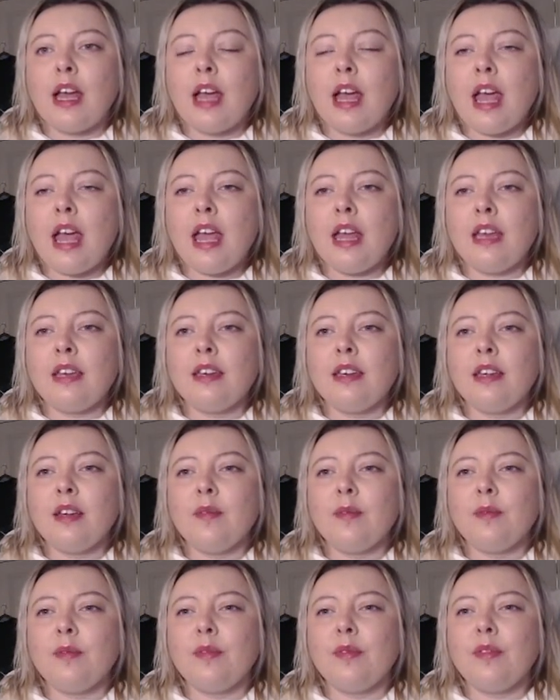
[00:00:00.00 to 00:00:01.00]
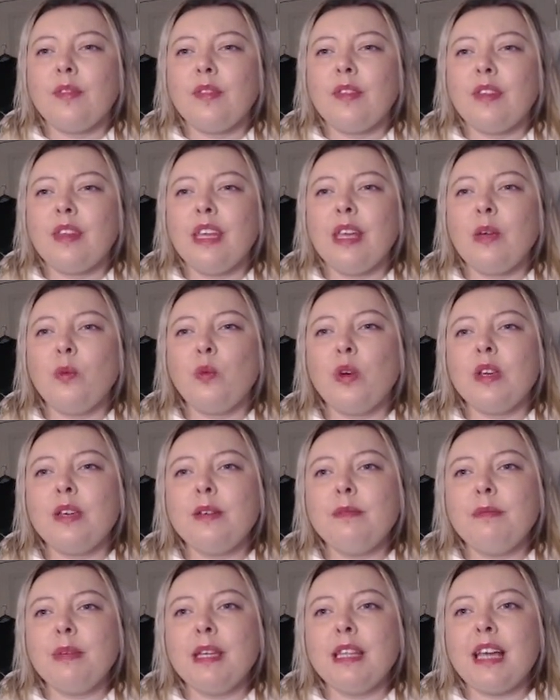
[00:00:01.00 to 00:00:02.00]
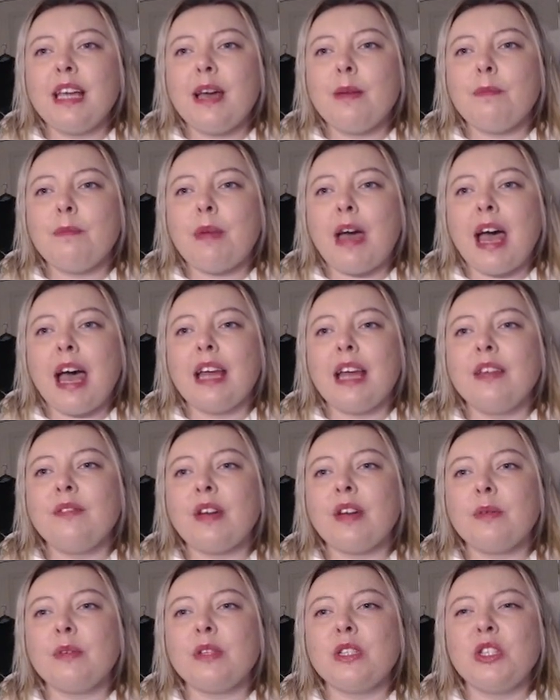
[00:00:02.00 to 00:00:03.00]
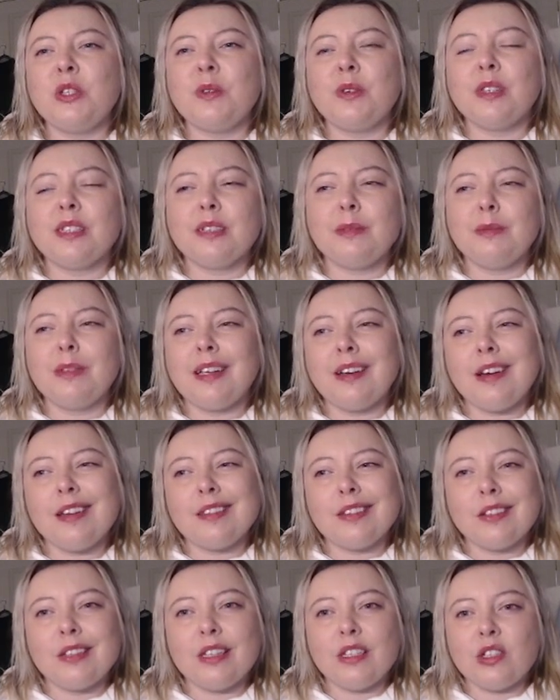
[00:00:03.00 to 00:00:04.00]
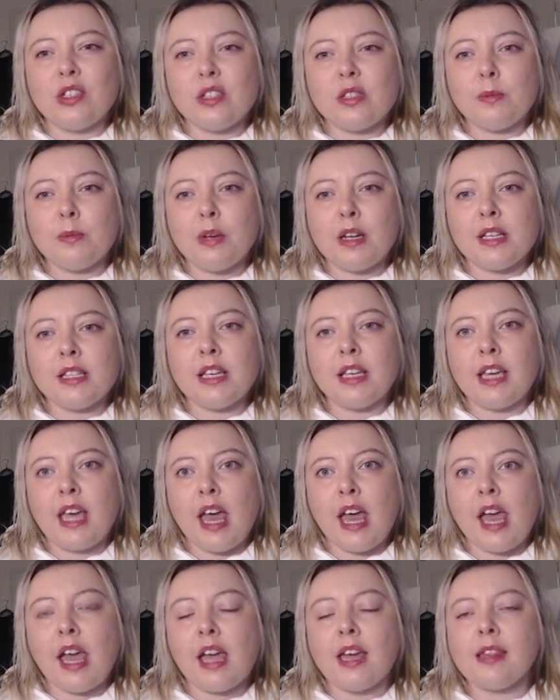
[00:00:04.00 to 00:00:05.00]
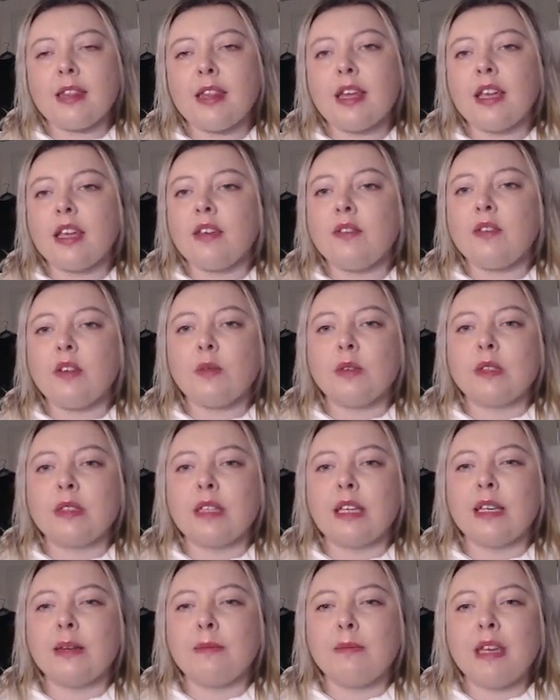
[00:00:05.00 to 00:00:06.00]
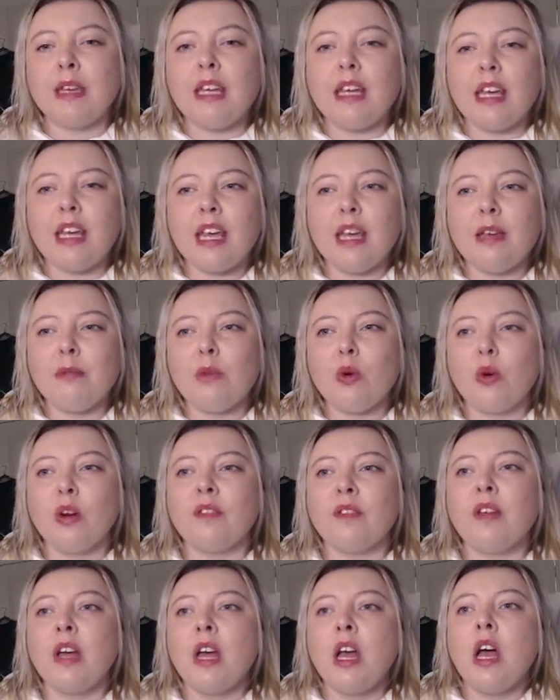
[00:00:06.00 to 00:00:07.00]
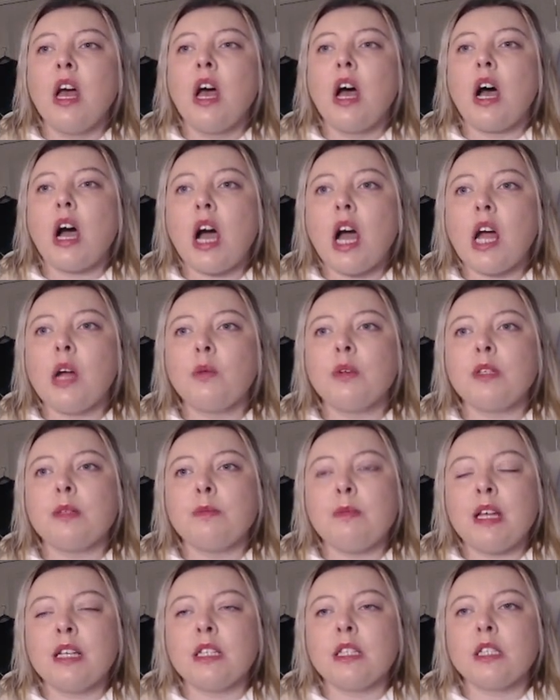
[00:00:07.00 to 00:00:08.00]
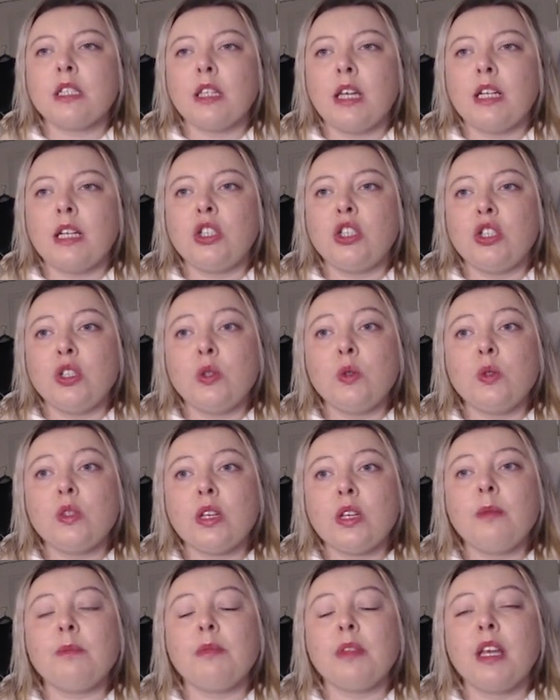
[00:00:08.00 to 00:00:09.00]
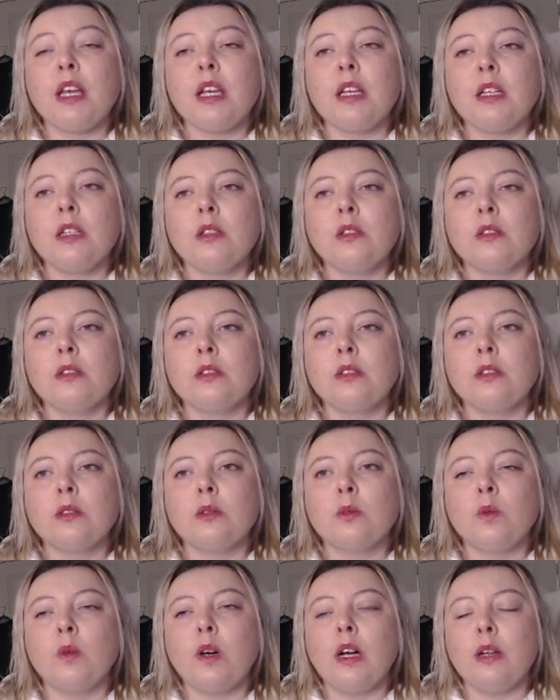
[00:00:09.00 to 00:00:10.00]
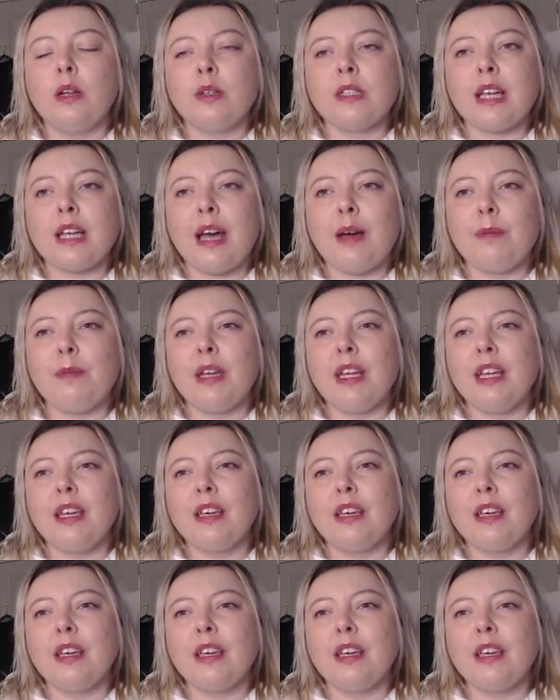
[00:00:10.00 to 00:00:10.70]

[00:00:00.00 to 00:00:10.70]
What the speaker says: And it wouldn't be that bad if I was doing something other than just pressing A. Like if it was like a mini game, or if I was meant to like do something while it was happening.